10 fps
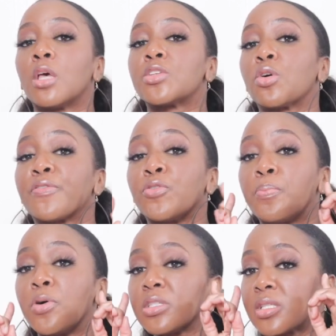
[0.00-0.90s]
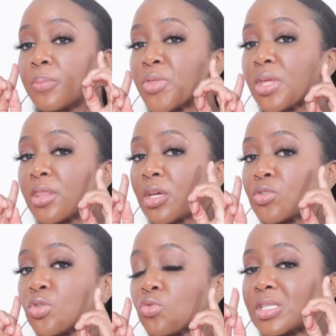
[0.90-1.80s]
So if you put something there
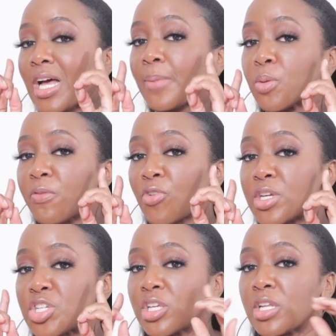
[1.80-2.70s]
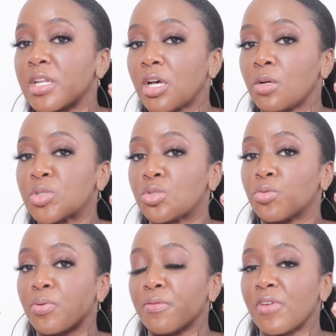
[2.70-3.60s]
to stop the friction, it helps to
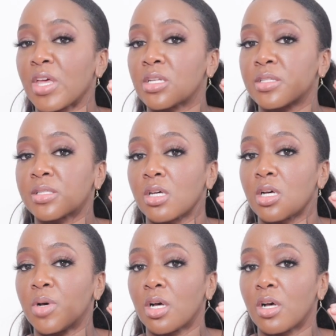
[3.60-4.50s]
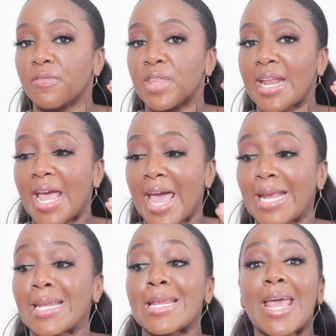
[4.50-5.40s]
prevent some of that
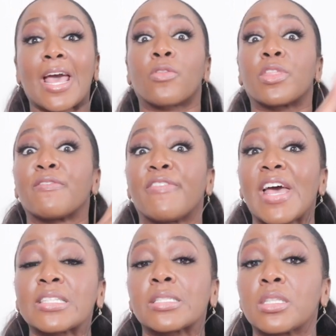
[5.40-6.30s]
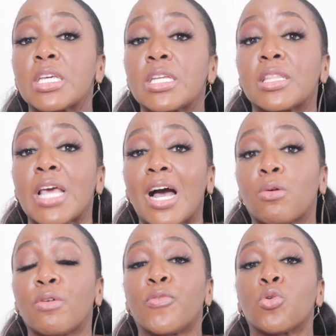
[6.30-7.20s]
acne. Now, the Vaseline and the
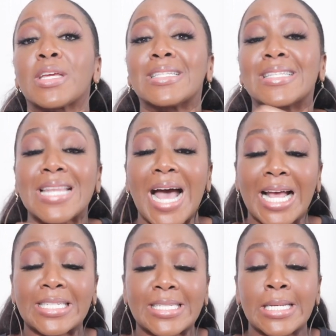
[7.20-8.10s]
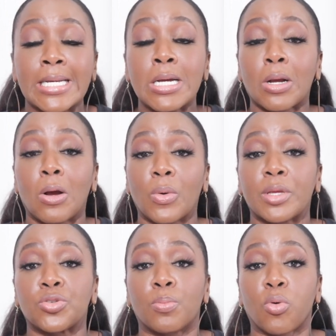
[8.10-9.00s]
Aquaphor is not going
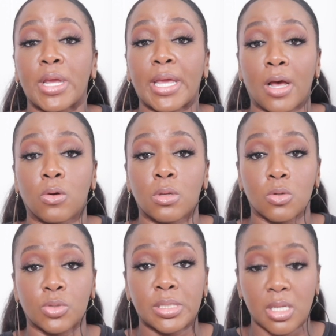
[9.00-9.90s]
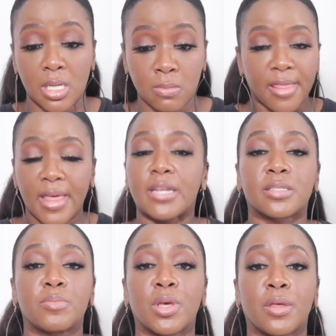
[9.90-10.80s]
to break out your skin. That is
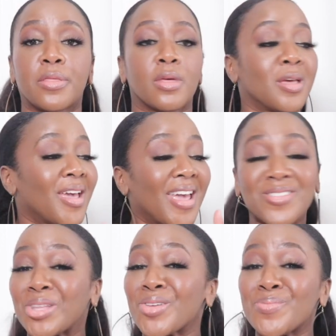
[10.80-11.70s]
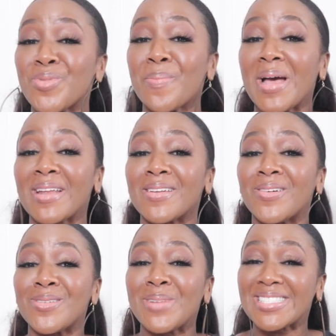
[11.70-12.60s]
a myth. And you can learn more about it
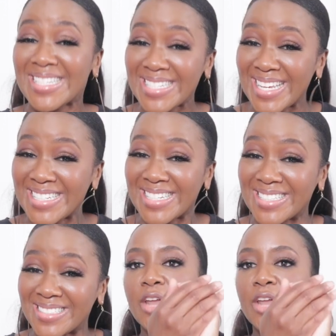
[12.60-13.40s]
on my skincare channel.